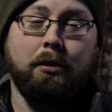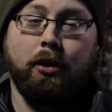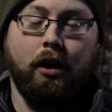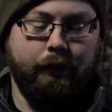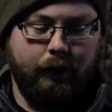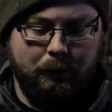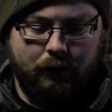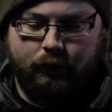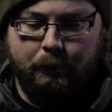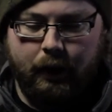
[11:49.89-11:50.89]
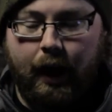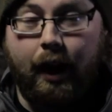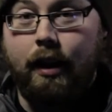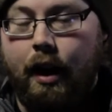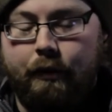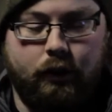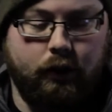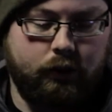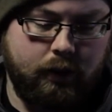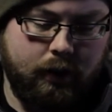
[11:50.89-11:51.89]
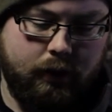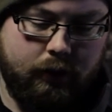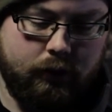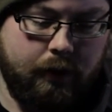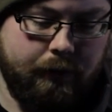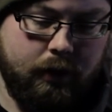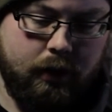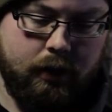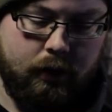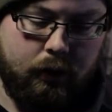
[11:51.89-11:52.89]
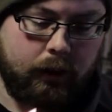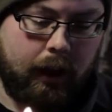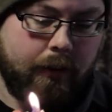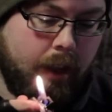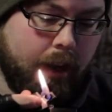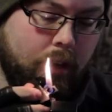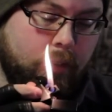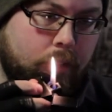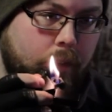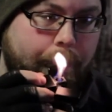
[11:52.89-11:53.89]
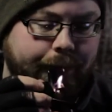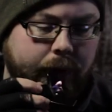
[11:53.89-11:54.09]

I'm sorry if I missed somebody. I've just discovered the whole live hangout too.